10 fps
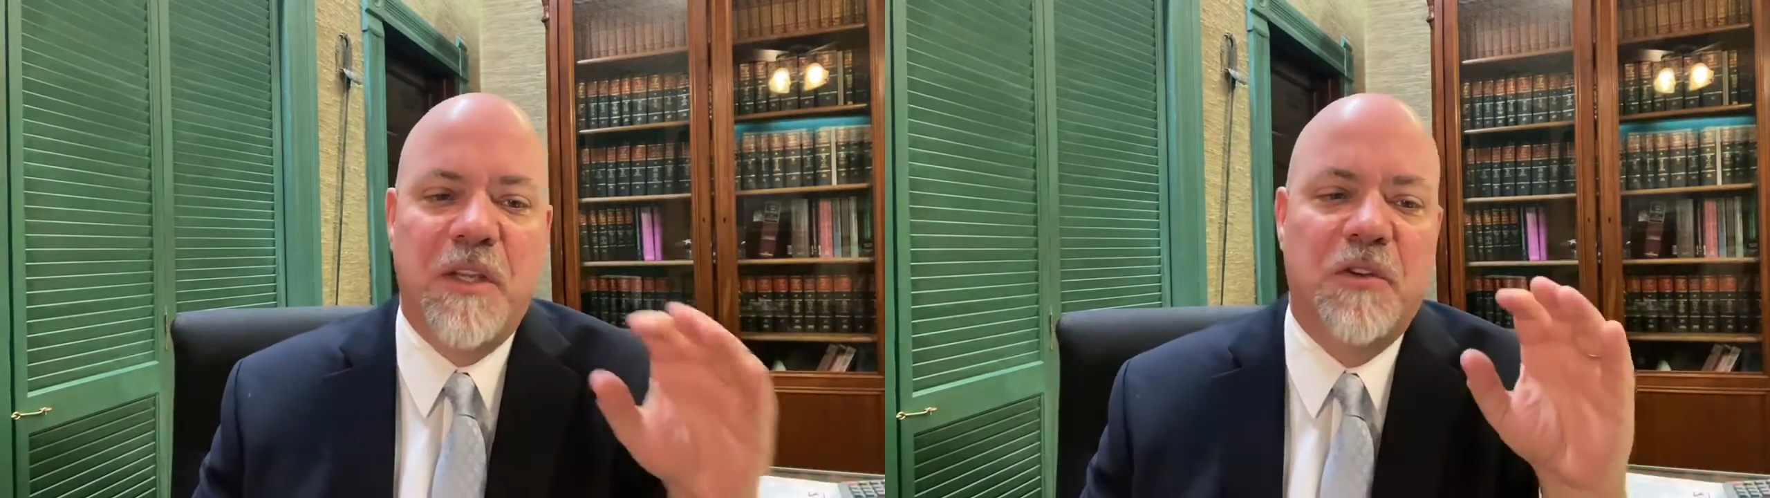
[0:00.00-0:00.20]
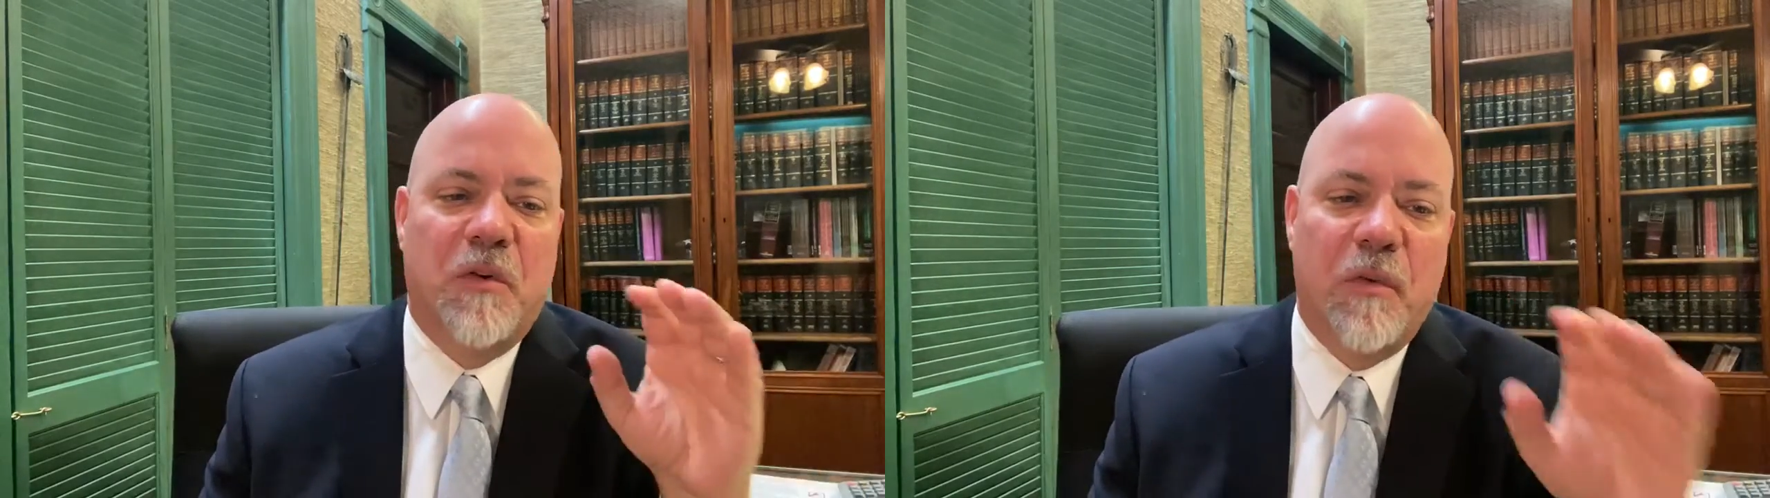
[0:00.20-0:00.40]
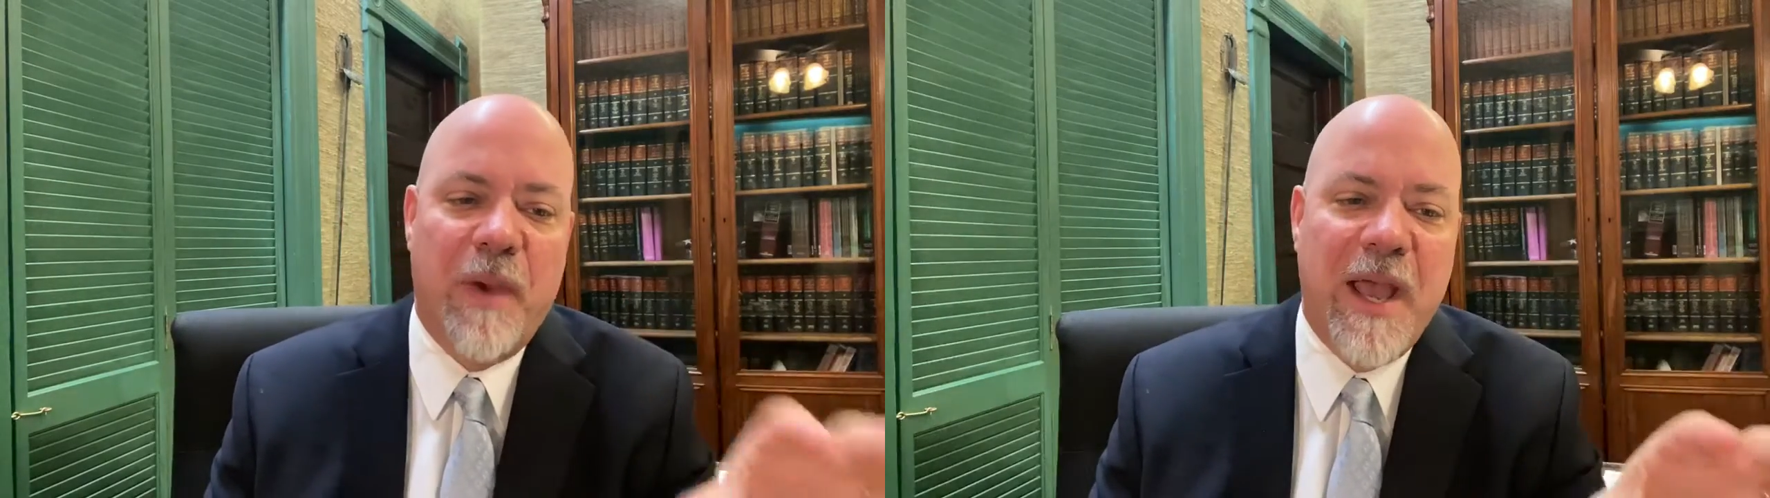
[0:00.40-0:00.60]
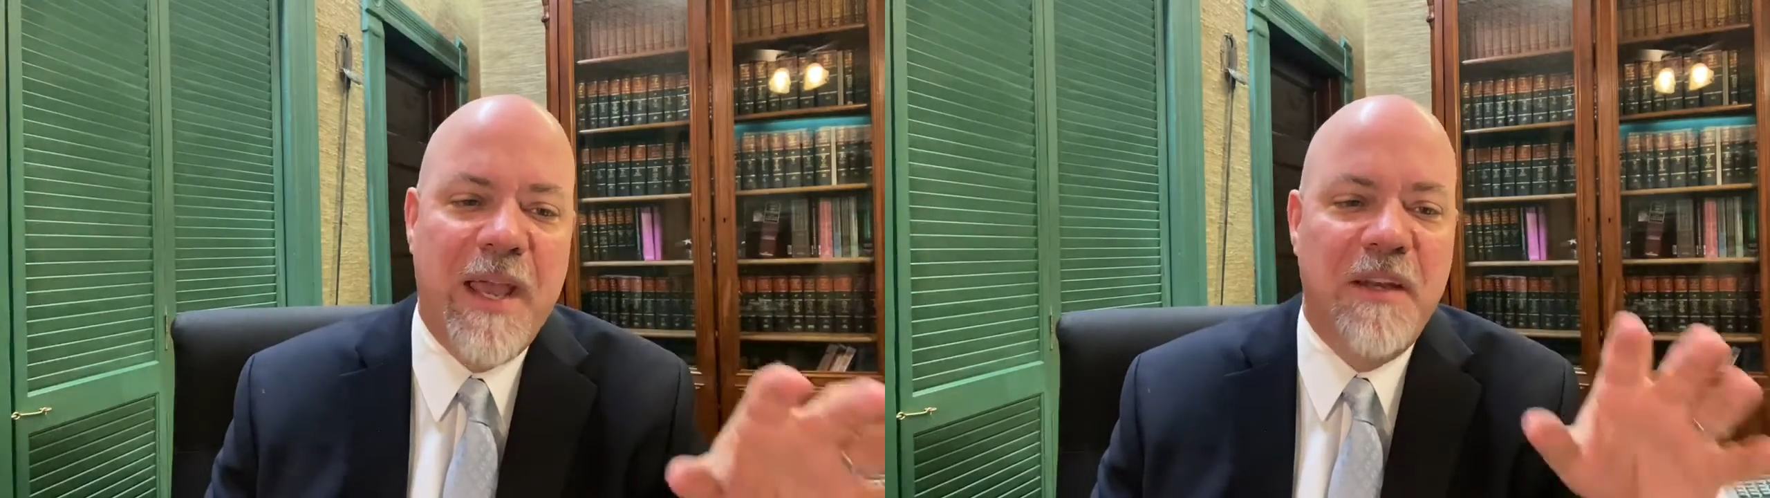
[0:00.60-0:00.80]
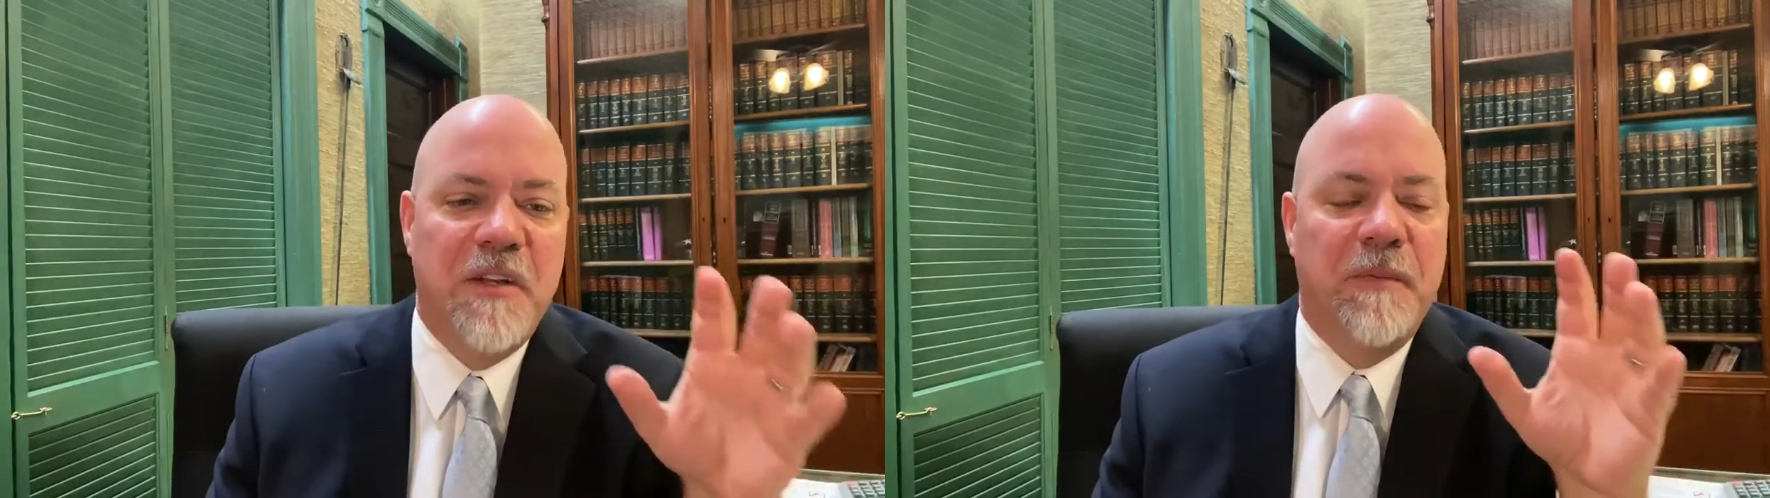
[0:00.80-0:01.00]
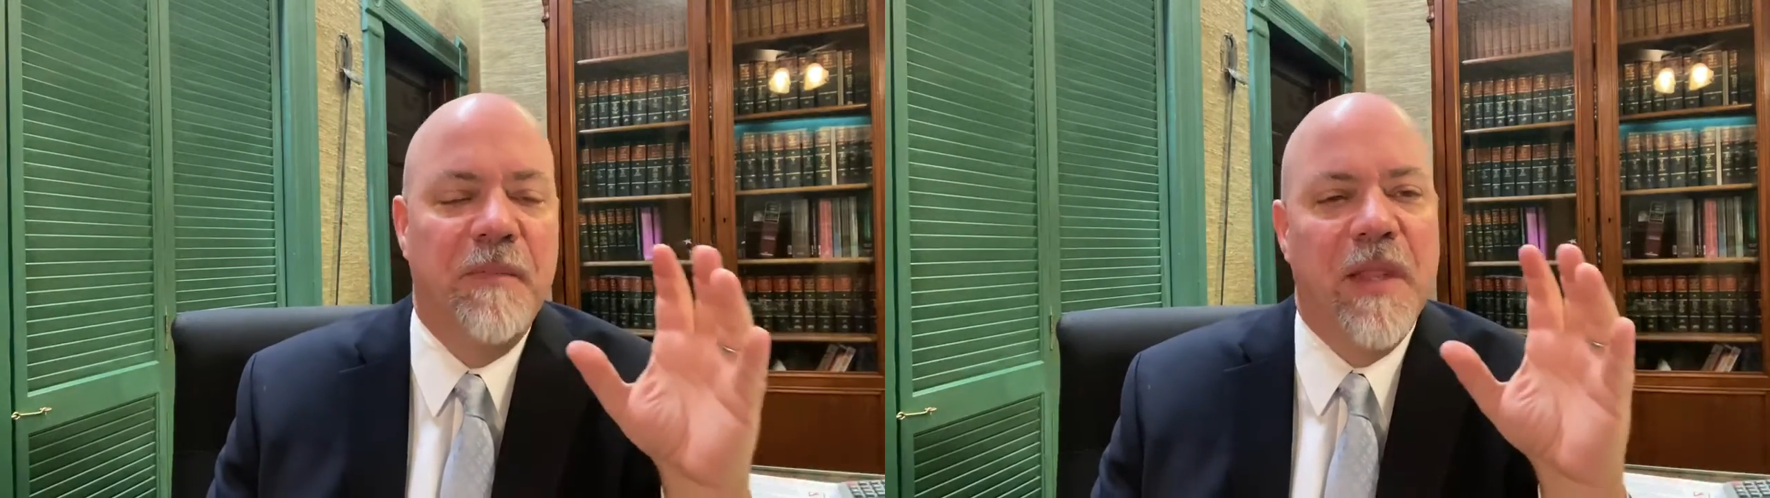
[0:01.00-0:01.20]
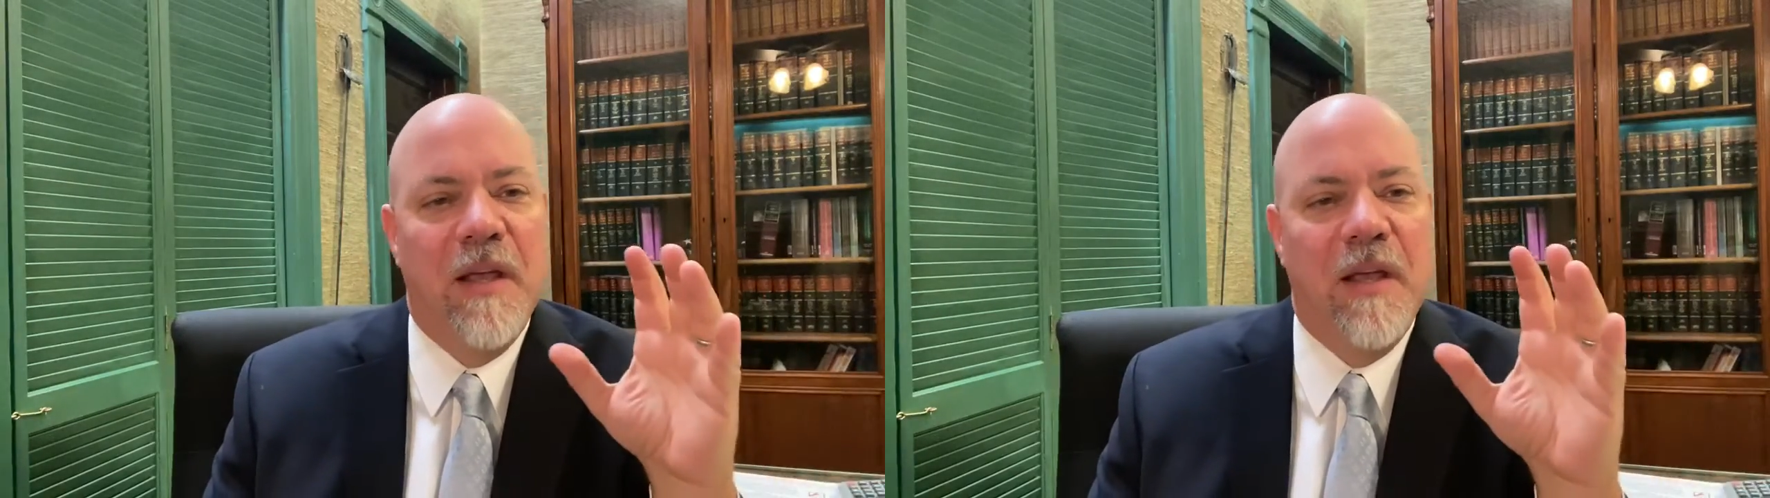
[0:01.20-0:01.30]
is to remind you